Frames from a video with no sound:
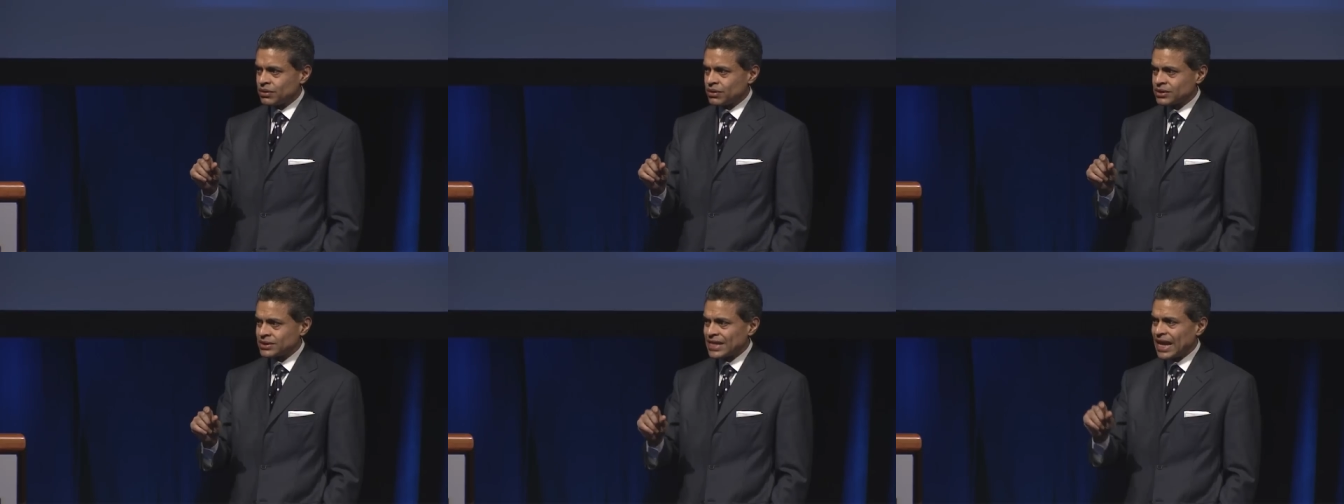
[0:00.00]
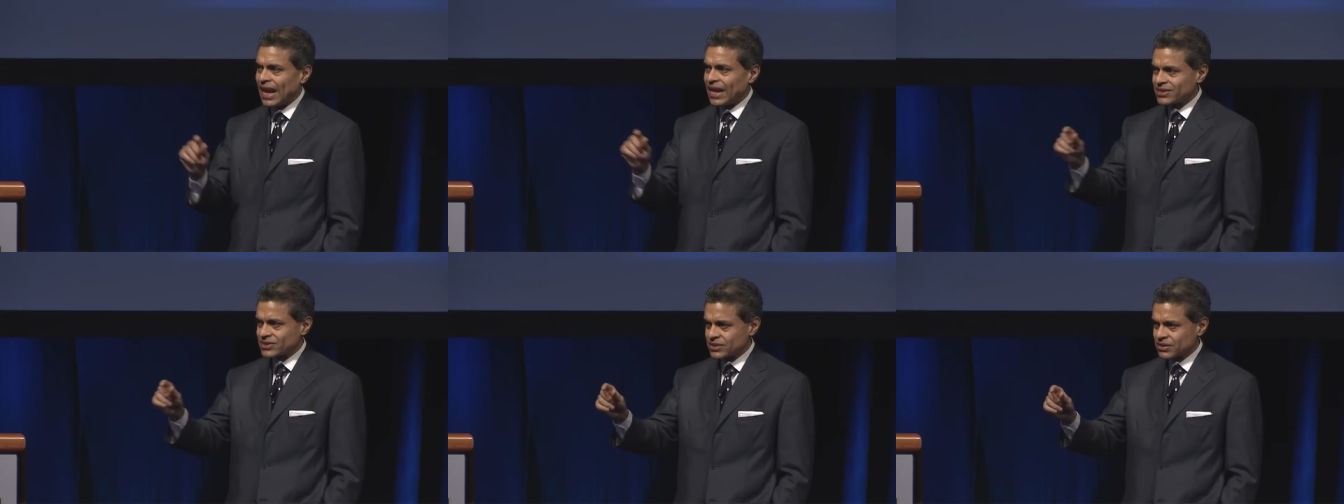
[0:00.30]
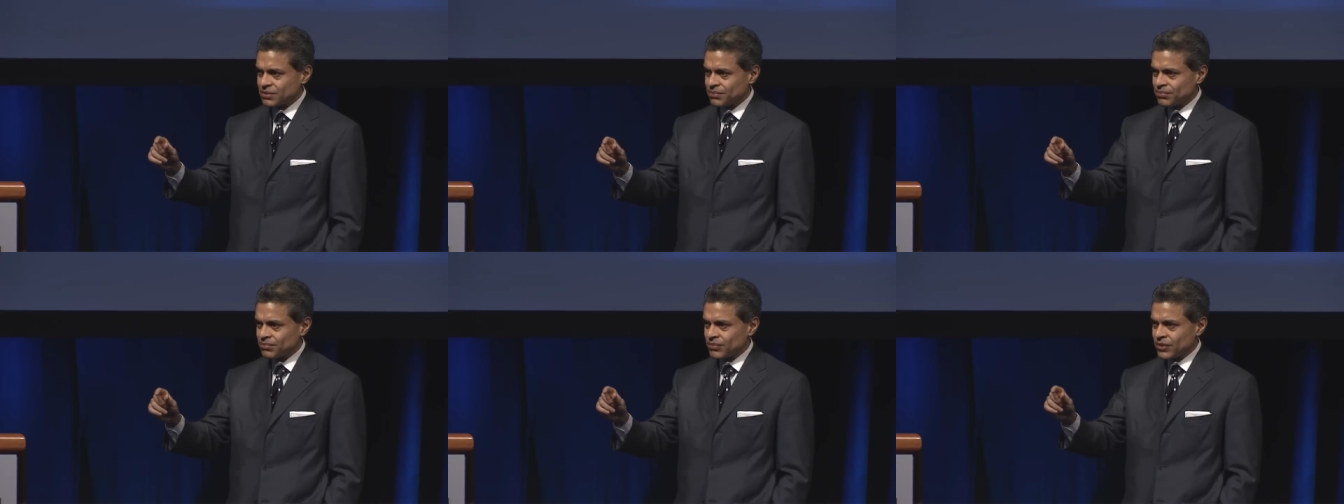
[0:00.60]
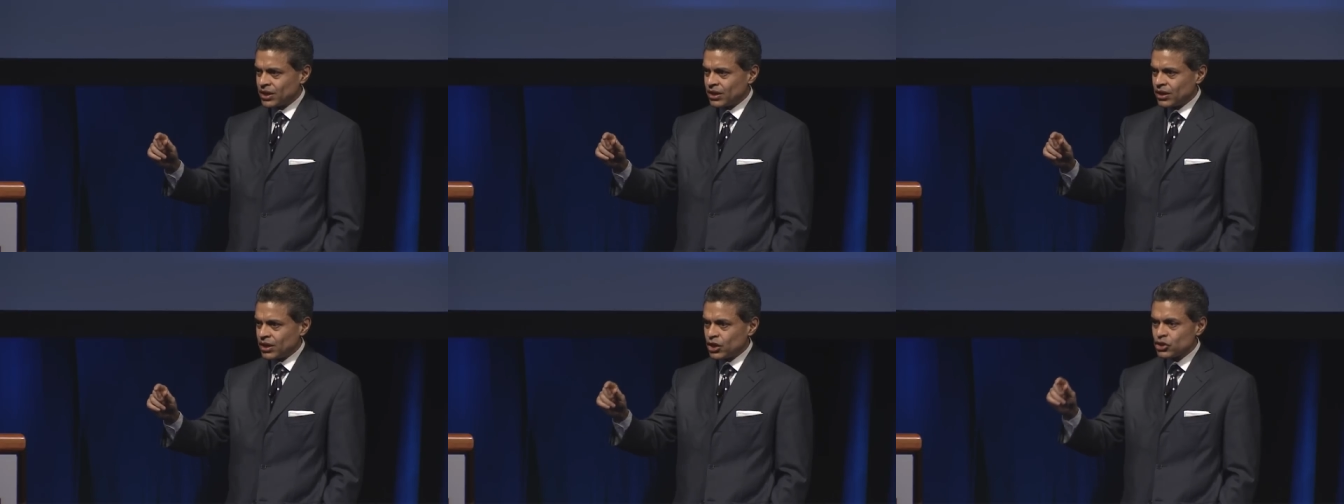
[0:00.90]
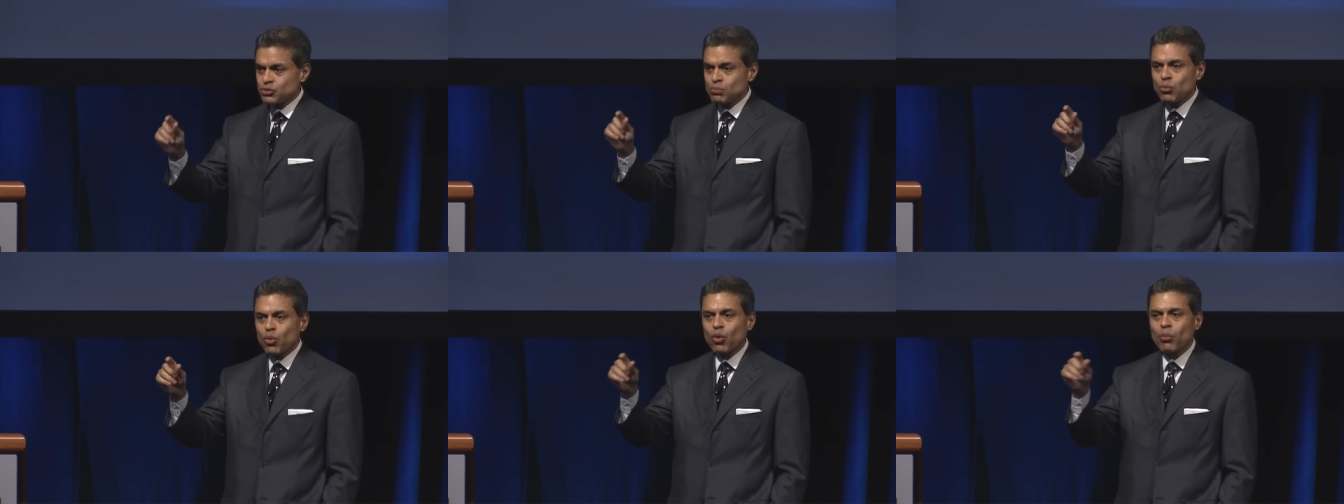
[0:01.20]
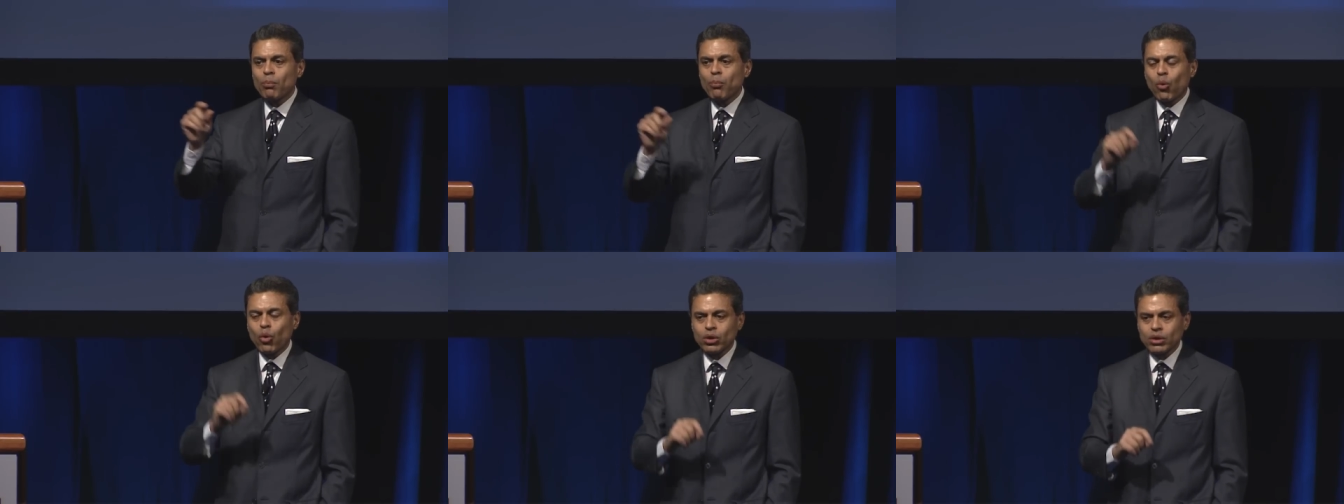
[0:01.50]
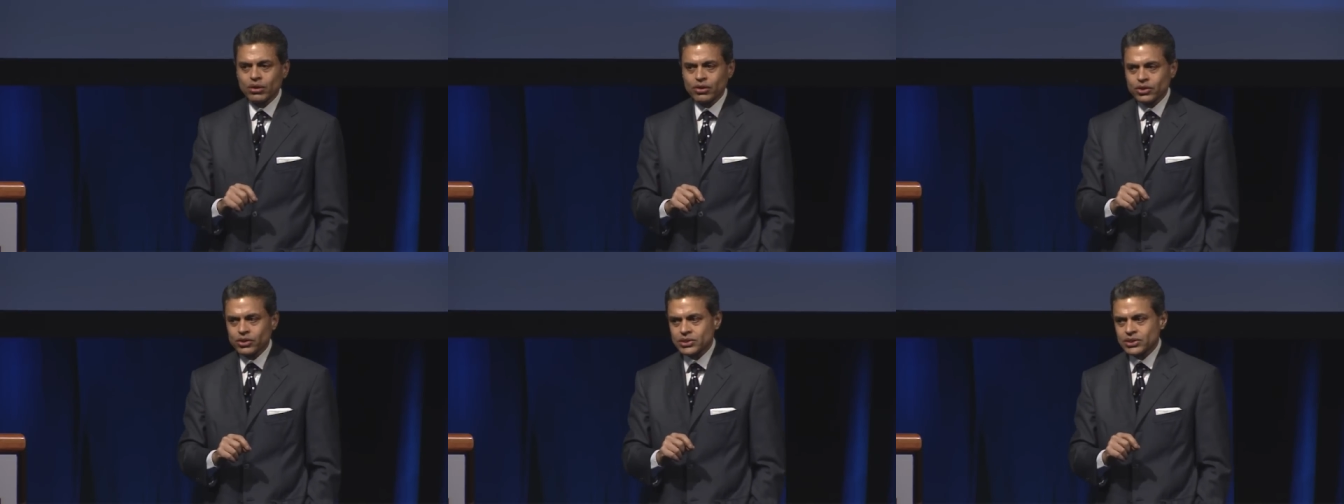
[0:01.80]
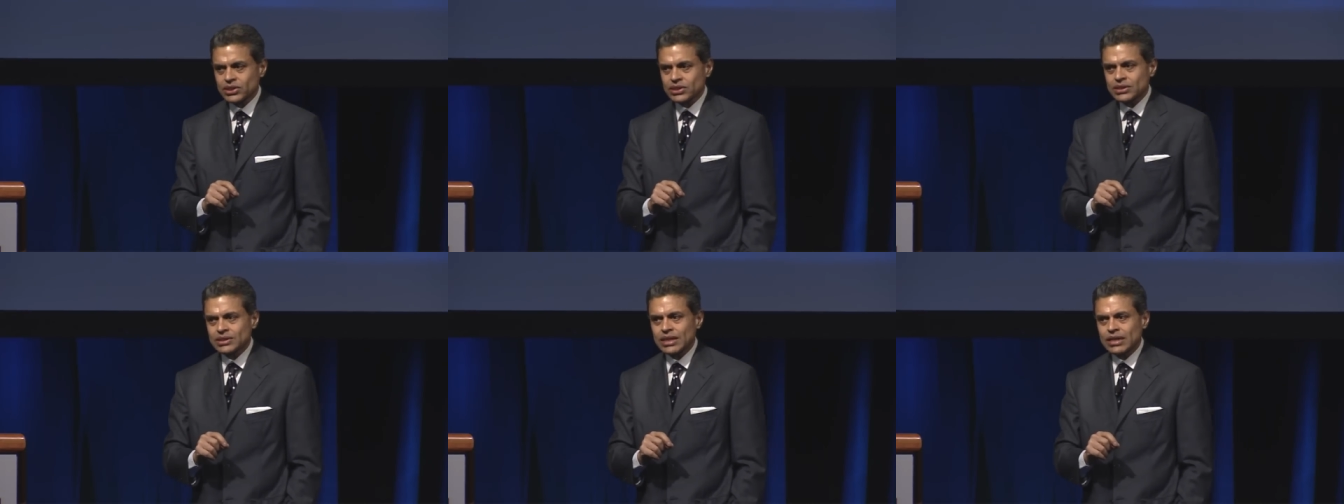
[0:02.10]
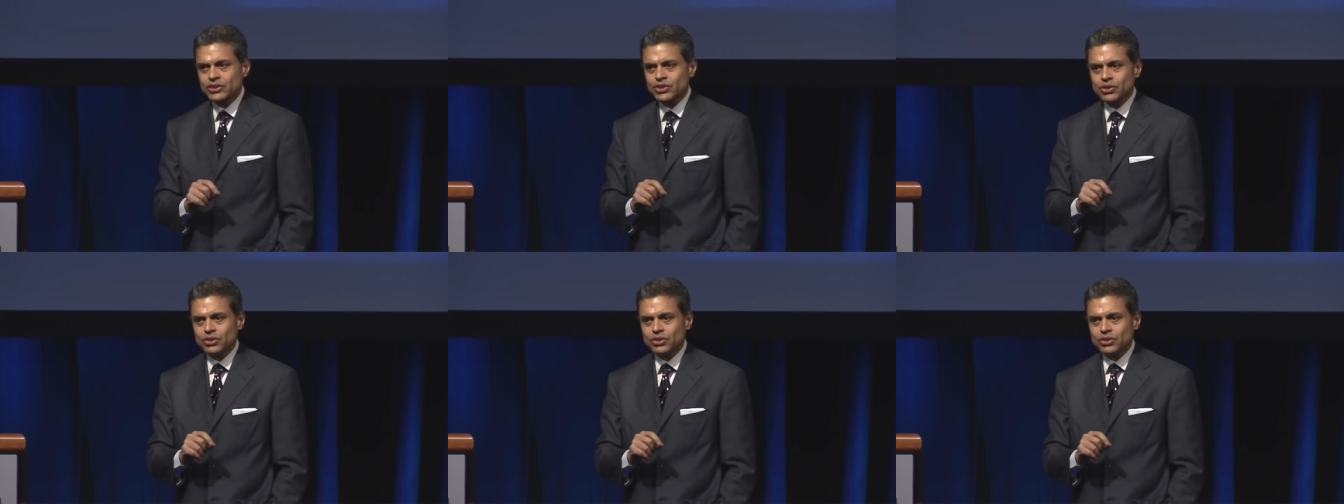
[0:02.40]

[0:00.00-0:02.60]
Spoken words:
task is more important to success